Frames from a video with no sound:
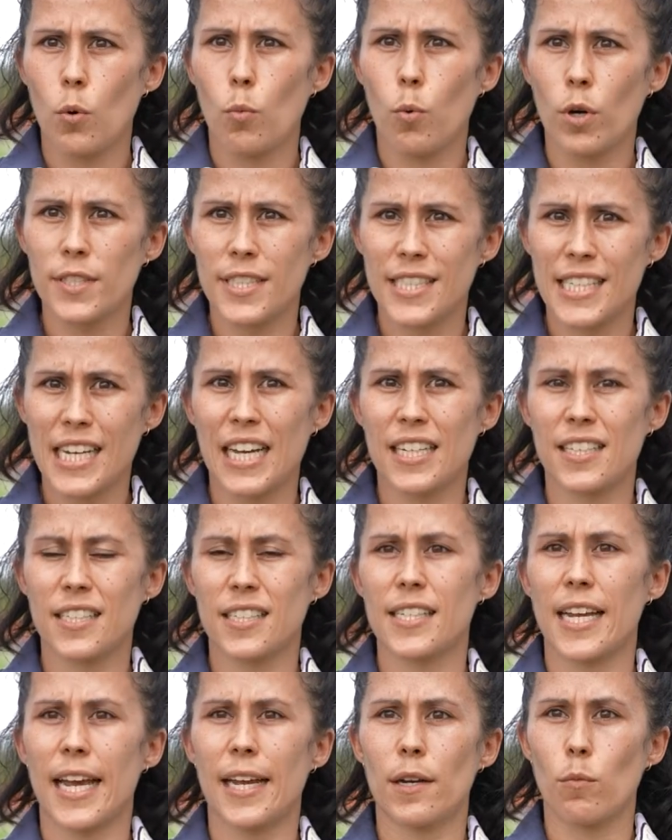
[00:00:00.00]
wants to
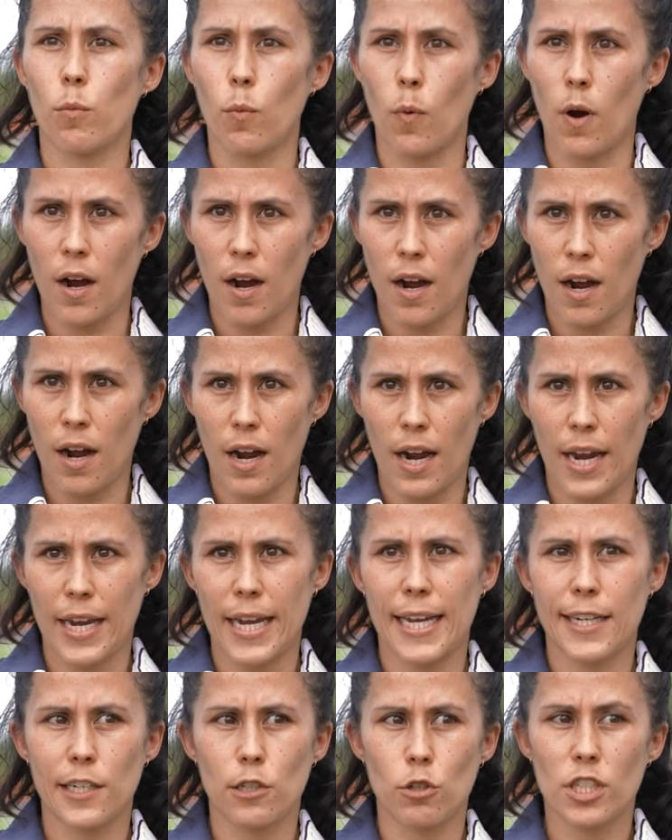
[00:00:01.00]
understand why
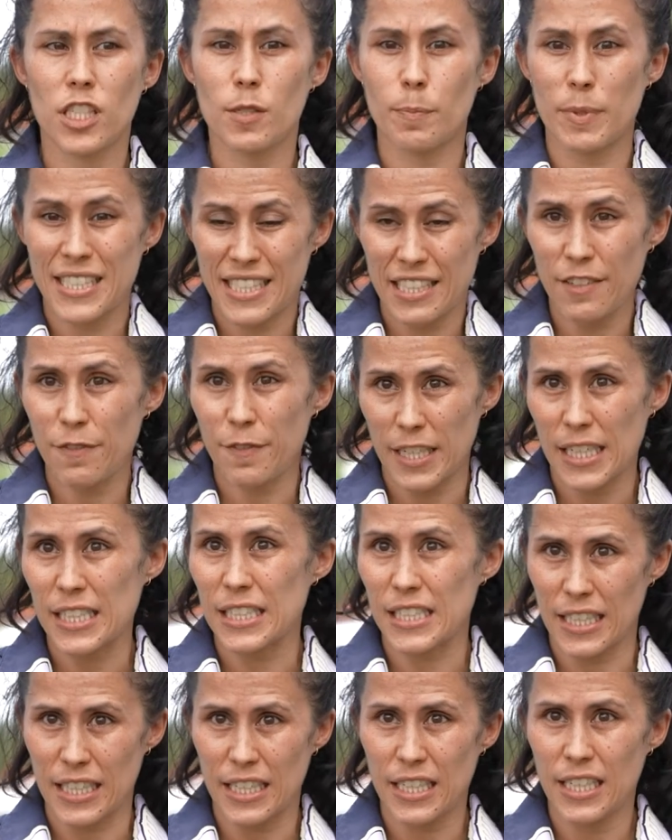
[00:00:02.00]
and look
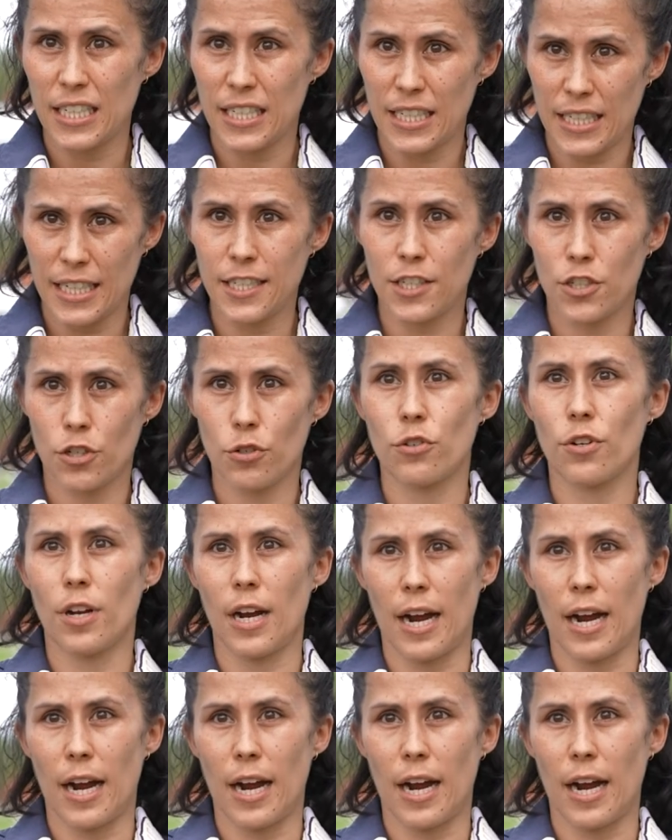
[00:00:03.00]
specifically into